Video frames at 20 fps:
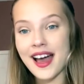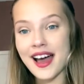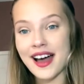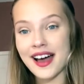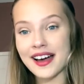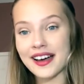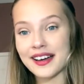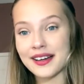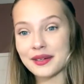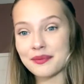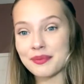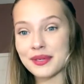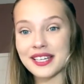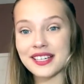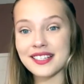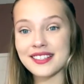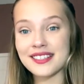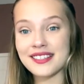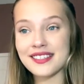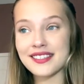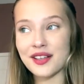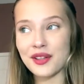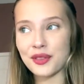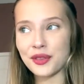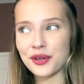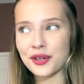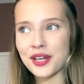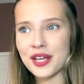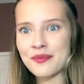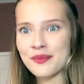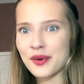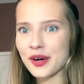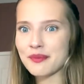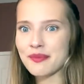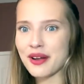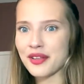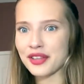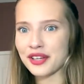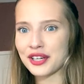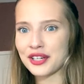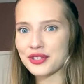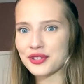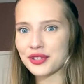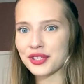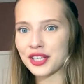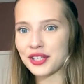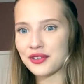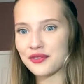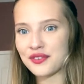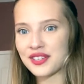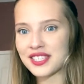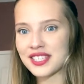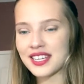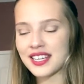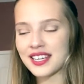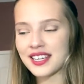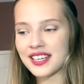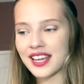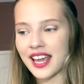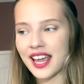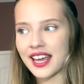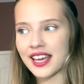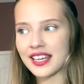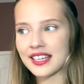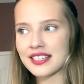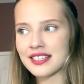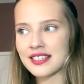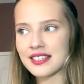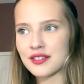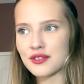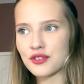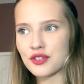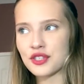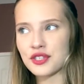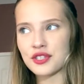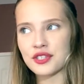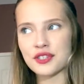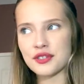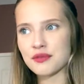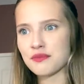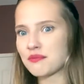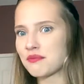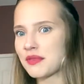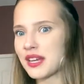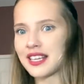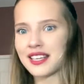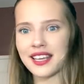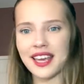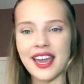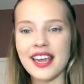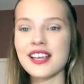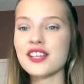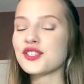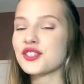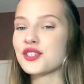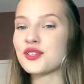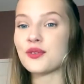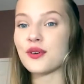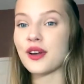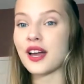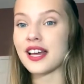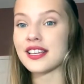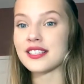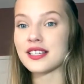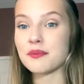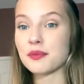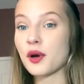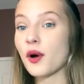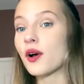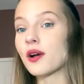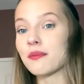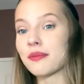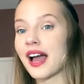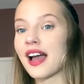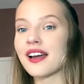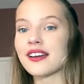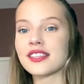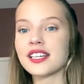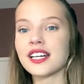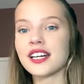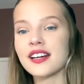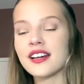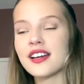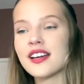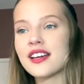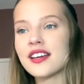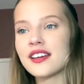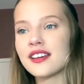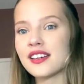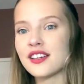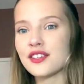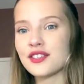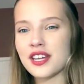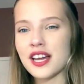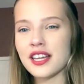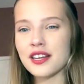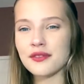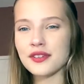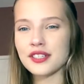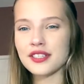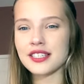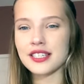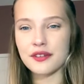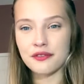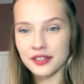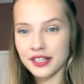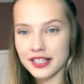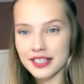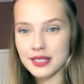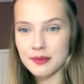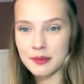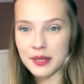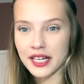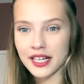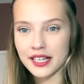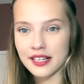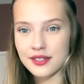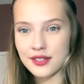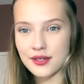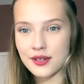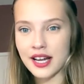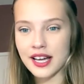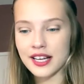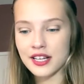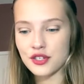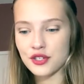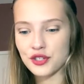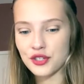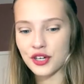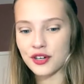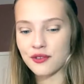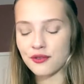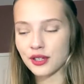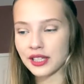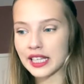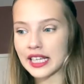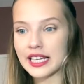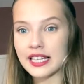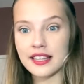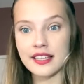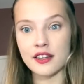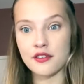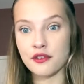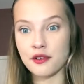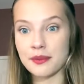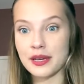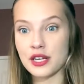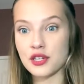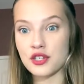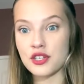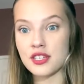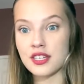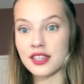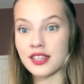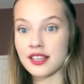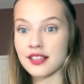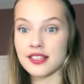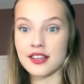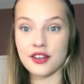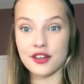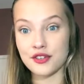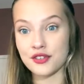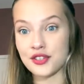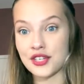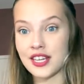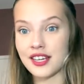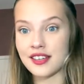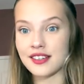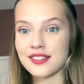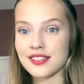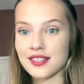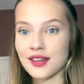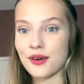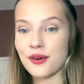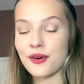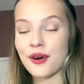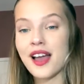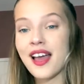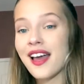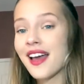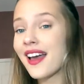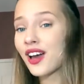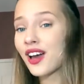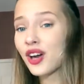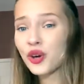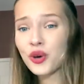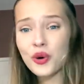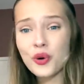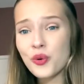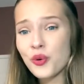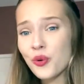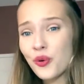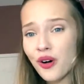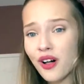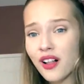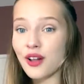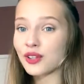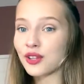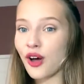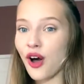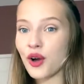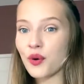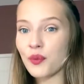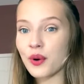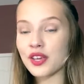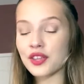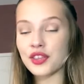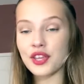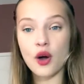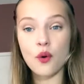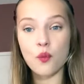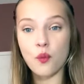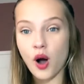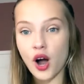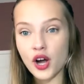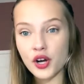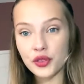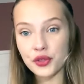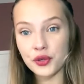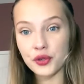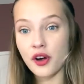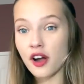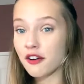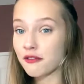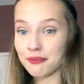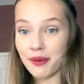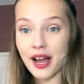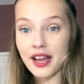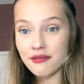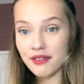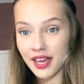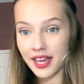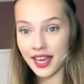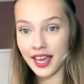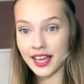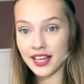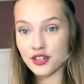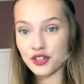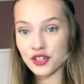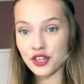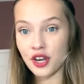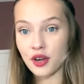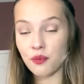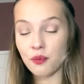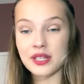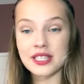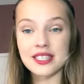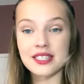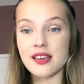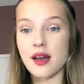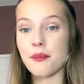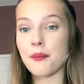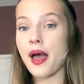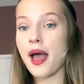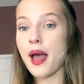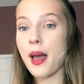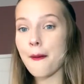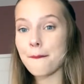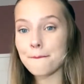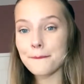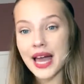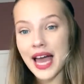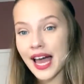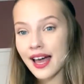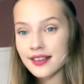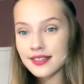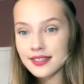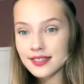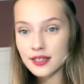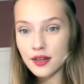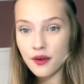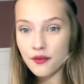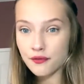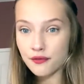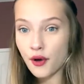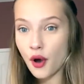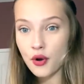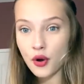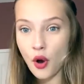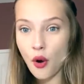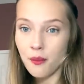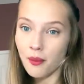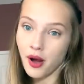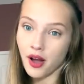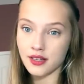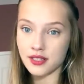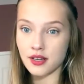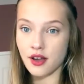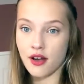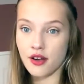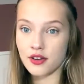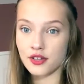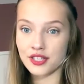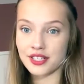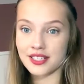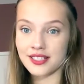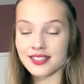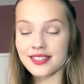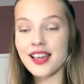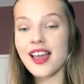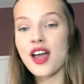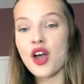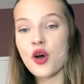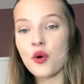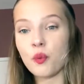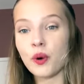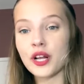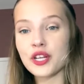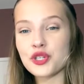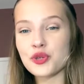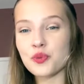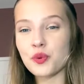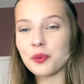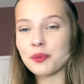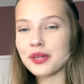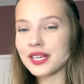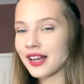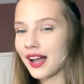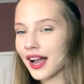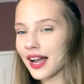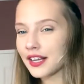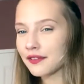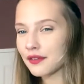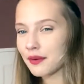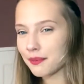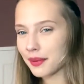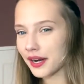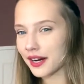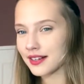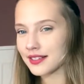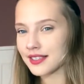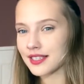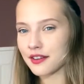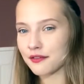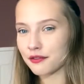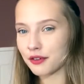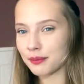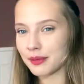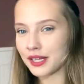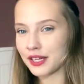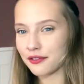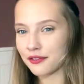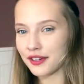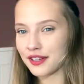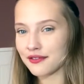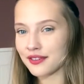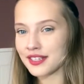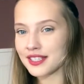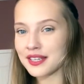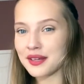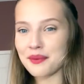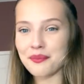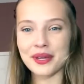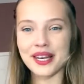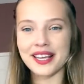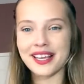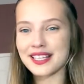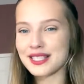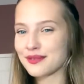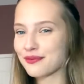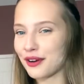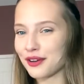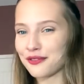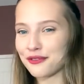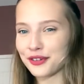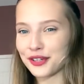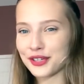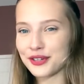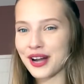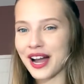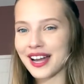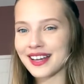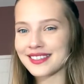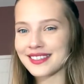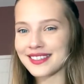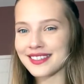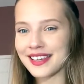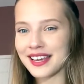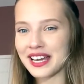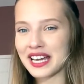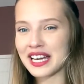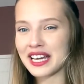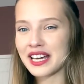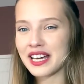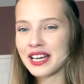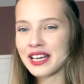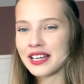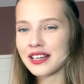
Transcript: uh, because learning more about the country that you visited and just in case you end up going back there, it's kind of a different experience. You kind of just start relating the information to things that you're seeing. So cool, along with a walkthrough of my vacation with some past photo montages, which will be kind of embarrassing for me to revisit, but I guess fun for you guys to